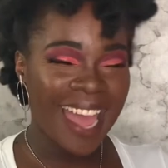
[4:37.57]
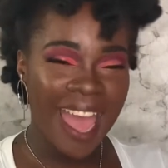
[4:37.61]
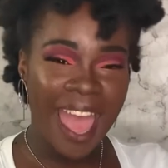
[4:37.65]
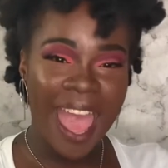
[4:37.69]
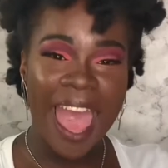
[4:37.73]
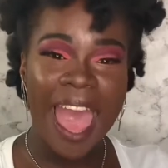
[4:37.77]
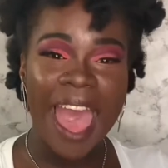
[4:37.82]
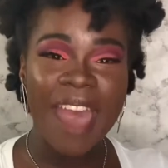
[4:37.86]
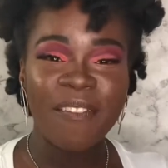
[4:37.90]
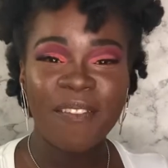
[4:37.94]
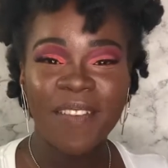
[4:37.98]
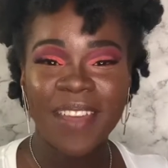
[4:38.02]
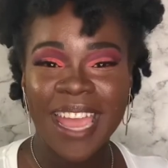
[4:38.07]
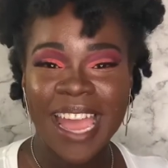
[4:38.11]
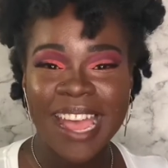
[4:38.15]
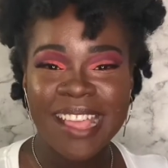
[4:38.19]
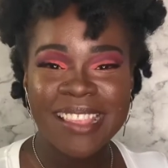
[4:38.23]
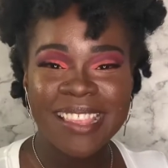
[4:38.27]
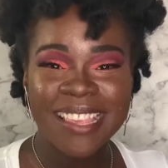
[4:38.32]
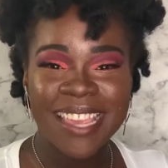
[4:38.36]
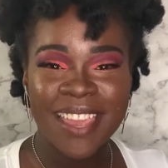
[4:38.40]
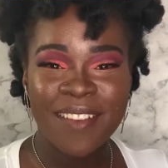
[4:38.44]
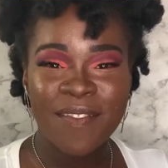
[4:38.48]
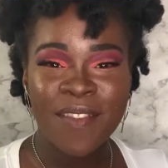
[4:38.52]
I
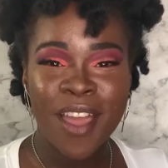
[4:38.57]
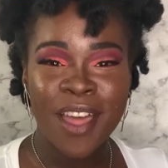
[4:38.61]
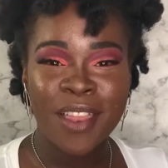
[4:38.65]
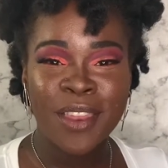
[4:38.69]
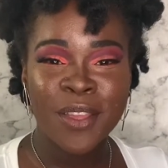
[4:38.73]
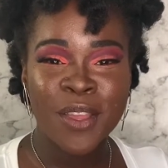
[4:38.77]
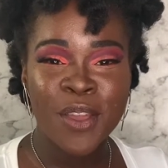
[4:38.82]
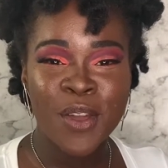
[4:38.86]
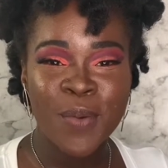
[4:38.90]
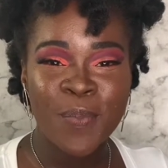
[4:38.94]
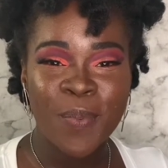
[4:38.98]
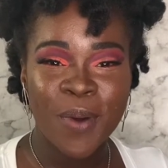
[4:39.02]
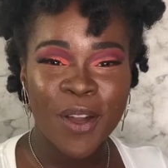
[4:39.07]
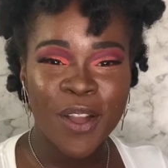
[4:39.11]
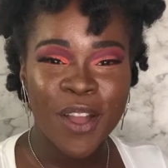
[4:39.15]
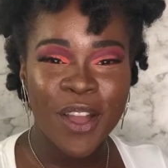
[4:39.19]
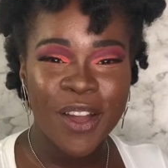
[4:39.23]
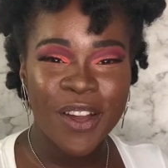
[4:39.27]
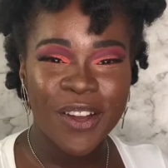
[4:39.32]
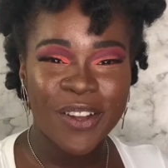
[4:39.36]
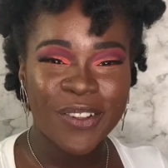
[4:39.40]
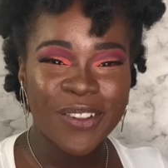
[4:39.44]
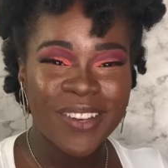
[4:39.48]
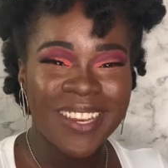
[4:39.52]
forgot to give y'all the coupon
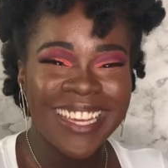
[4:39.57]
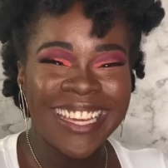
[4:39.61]
code.